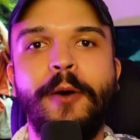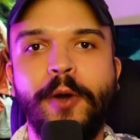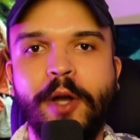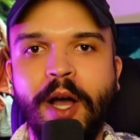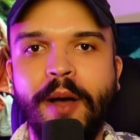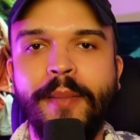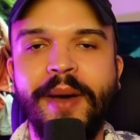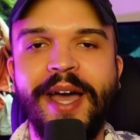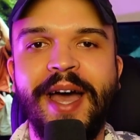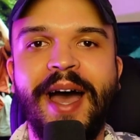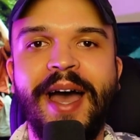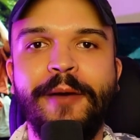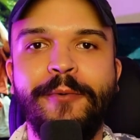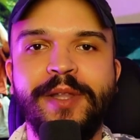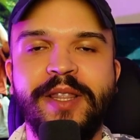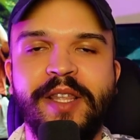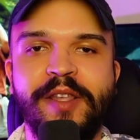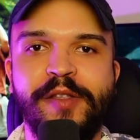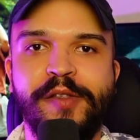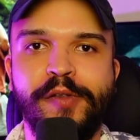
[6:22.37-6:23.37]
what caught my eye
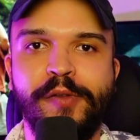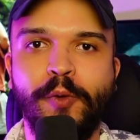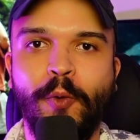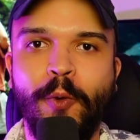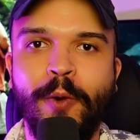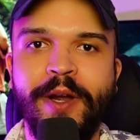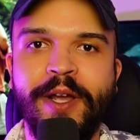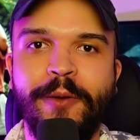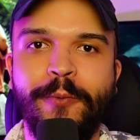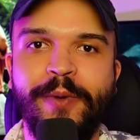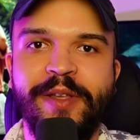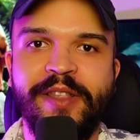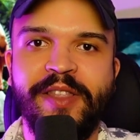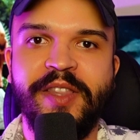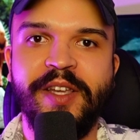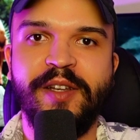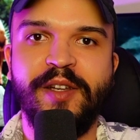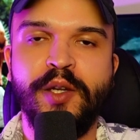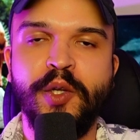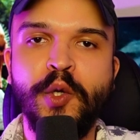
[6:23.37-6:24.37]
with this story was
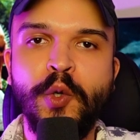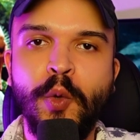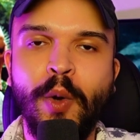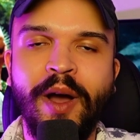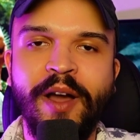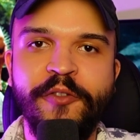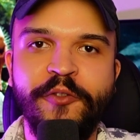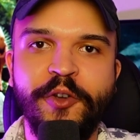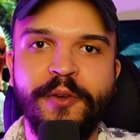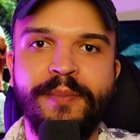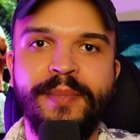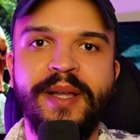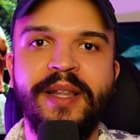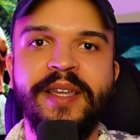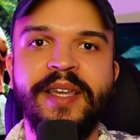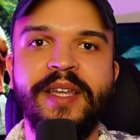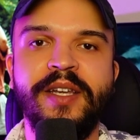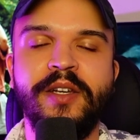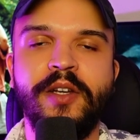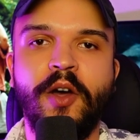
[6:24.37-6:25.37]
the two hundred
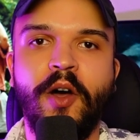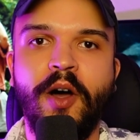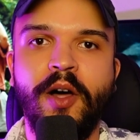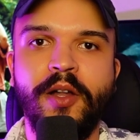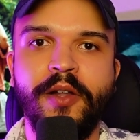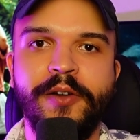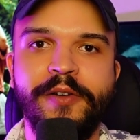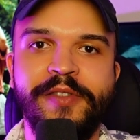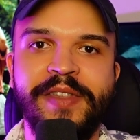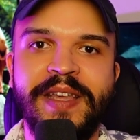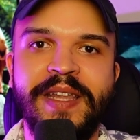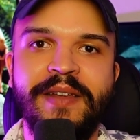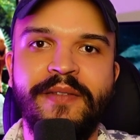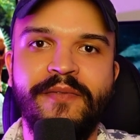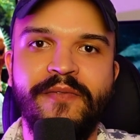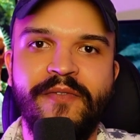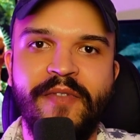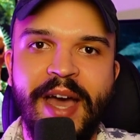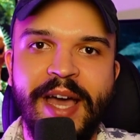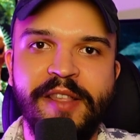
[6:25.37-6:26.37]
million dollars in
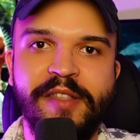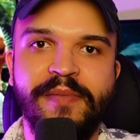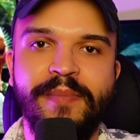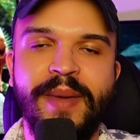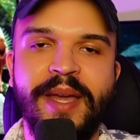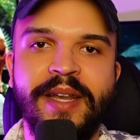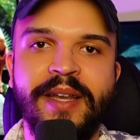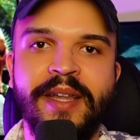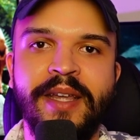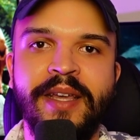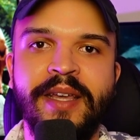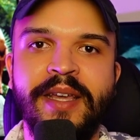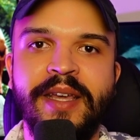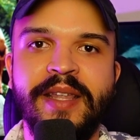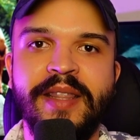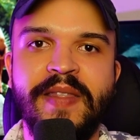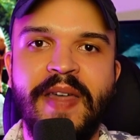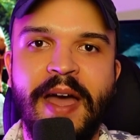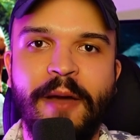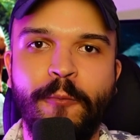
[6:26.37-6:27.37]
investment
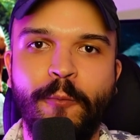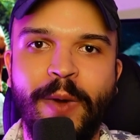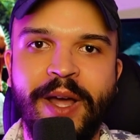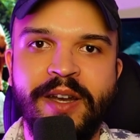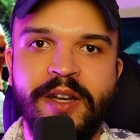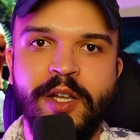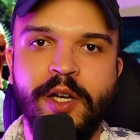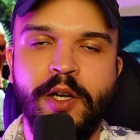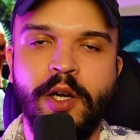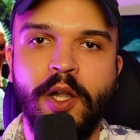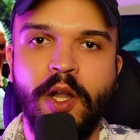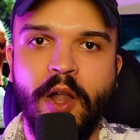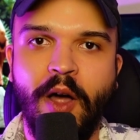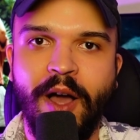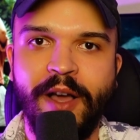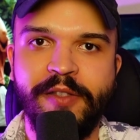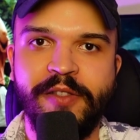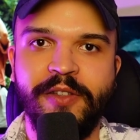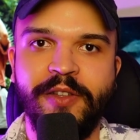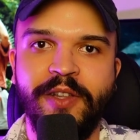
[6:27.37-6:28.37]
that went to
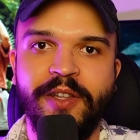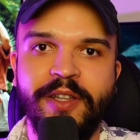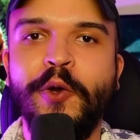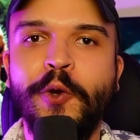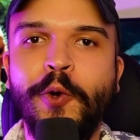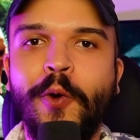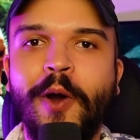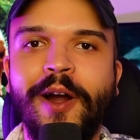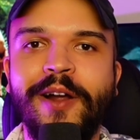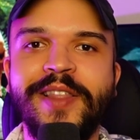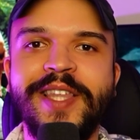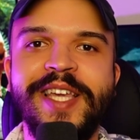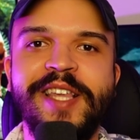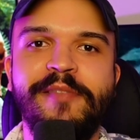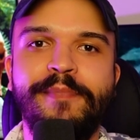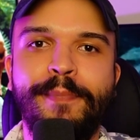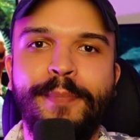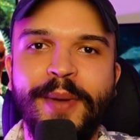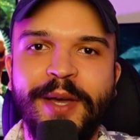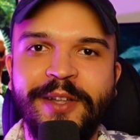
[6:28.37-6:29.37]
Colossal. Who are these
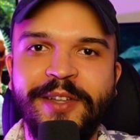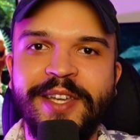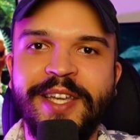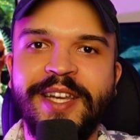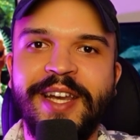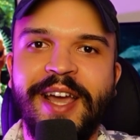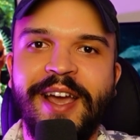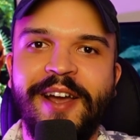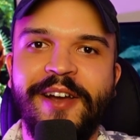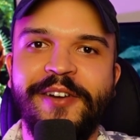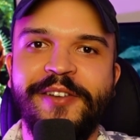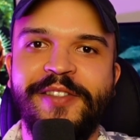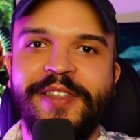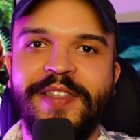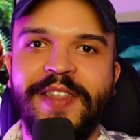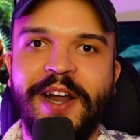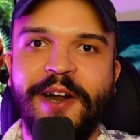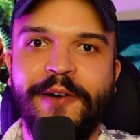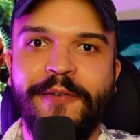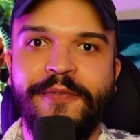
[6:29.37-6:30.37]
billionaires
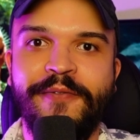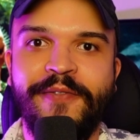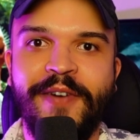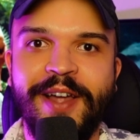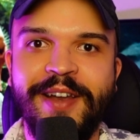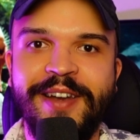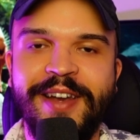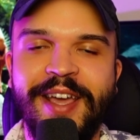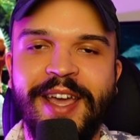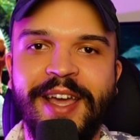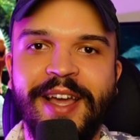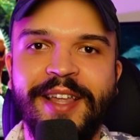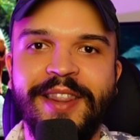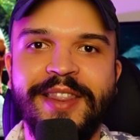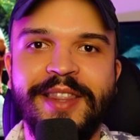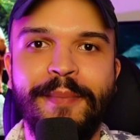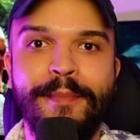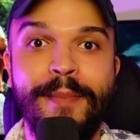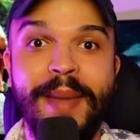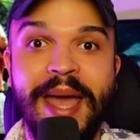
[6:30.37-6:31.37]
that are funding
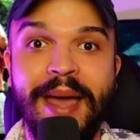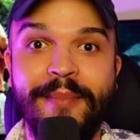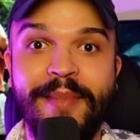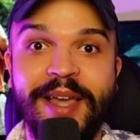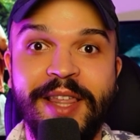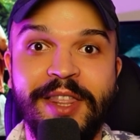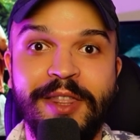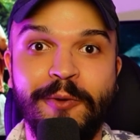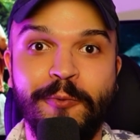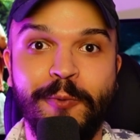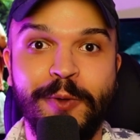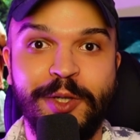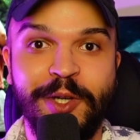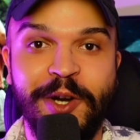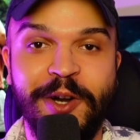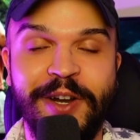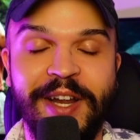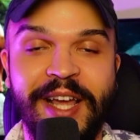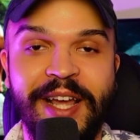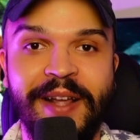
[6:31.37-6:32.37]
the mammoth
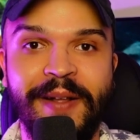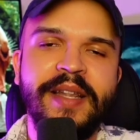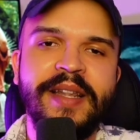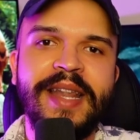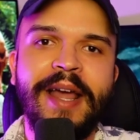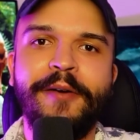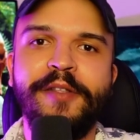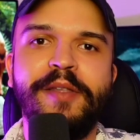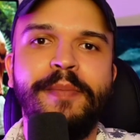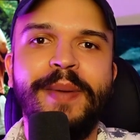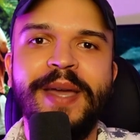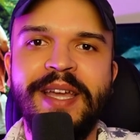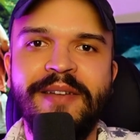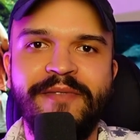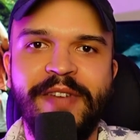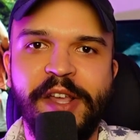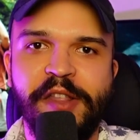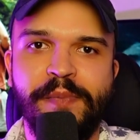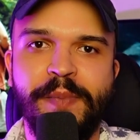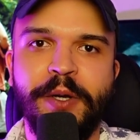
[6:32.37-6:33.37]
returning? Now, it's a big
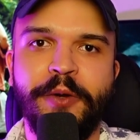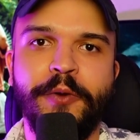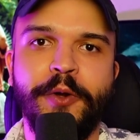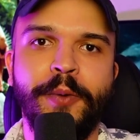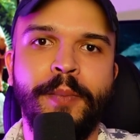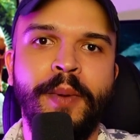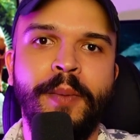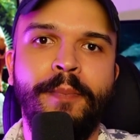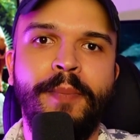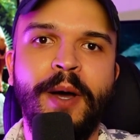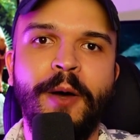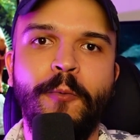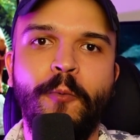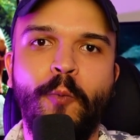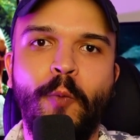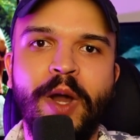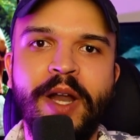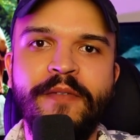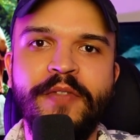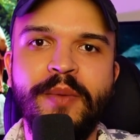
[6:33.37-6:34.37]
investment group, but
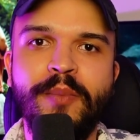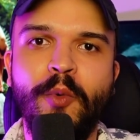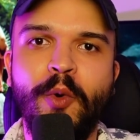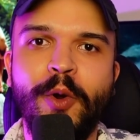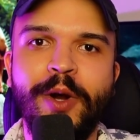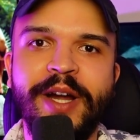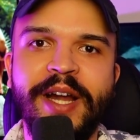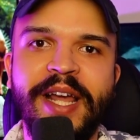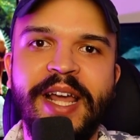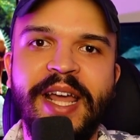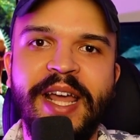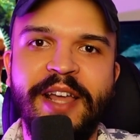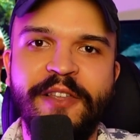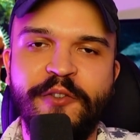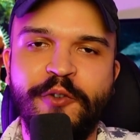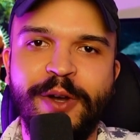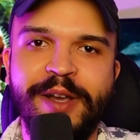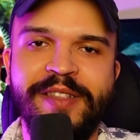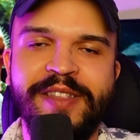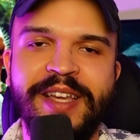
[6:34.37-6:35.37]
one of the more
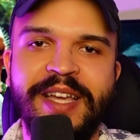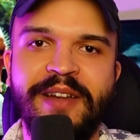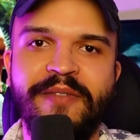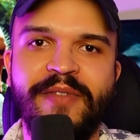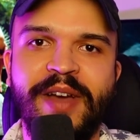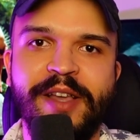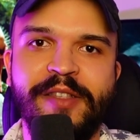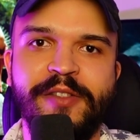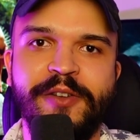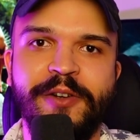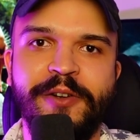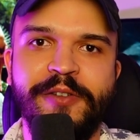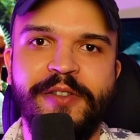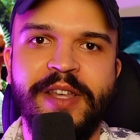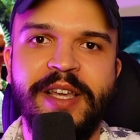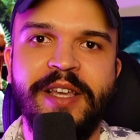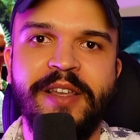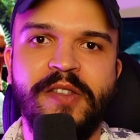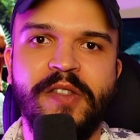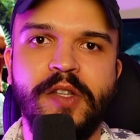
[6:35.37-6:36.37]
interesting investors
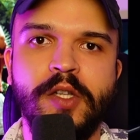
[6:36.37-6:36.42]
is